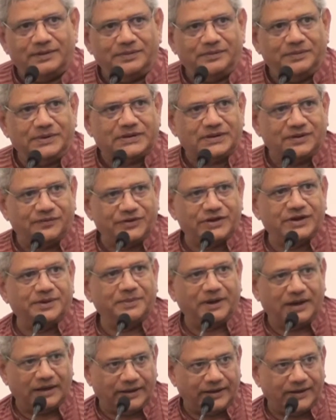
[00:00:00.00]
Mr. Vijay
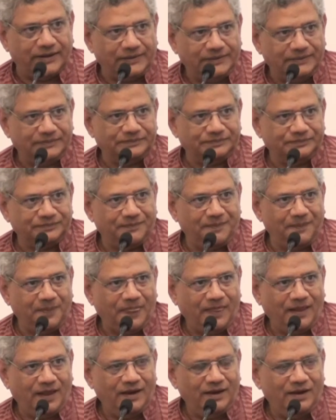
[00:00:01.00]
Mallya,
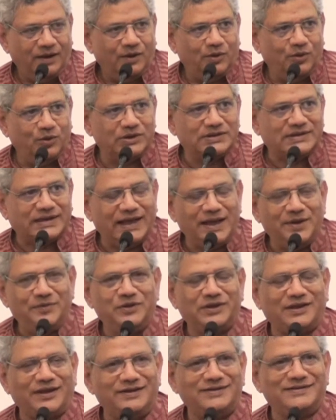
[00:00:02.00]
who was there
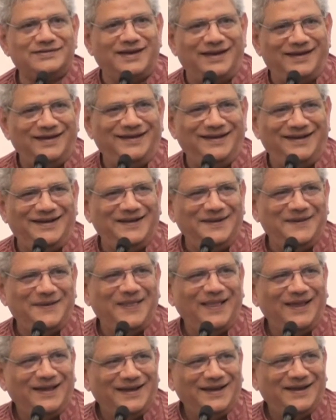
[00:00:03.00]
with us.
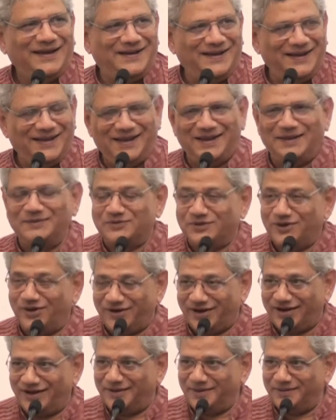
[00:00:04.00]
I'm
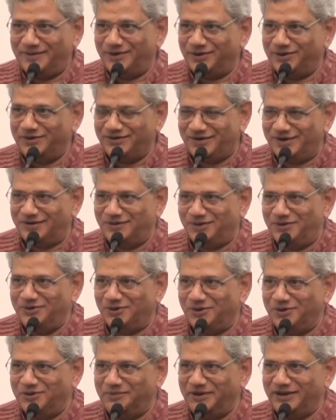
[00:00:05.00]
sorry, don't
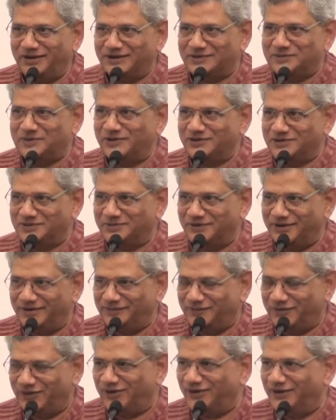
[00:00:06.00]
hold me
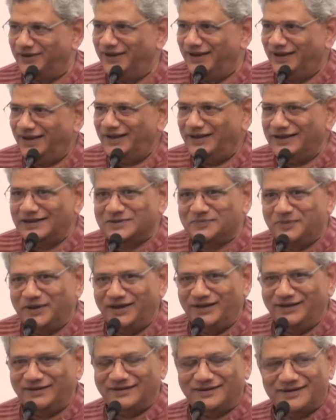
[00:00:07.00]
responsible for his
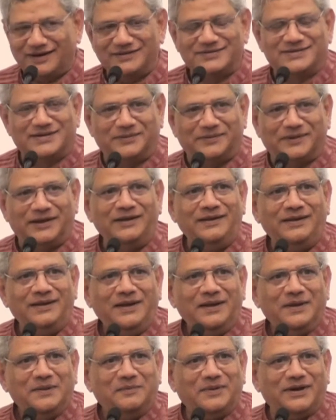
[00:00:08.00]
being in the Rajya Sabha,
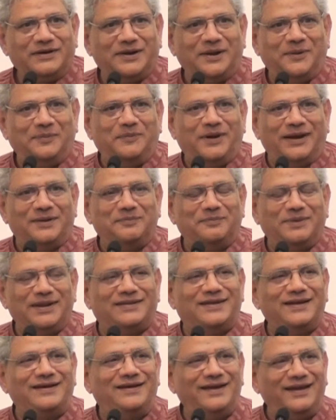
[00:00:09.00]
but
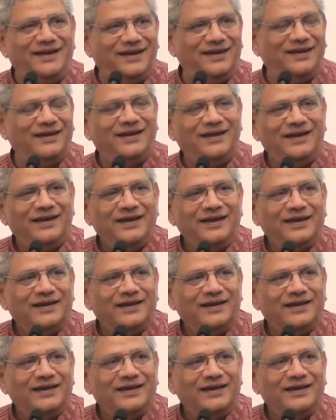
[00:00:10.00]
the day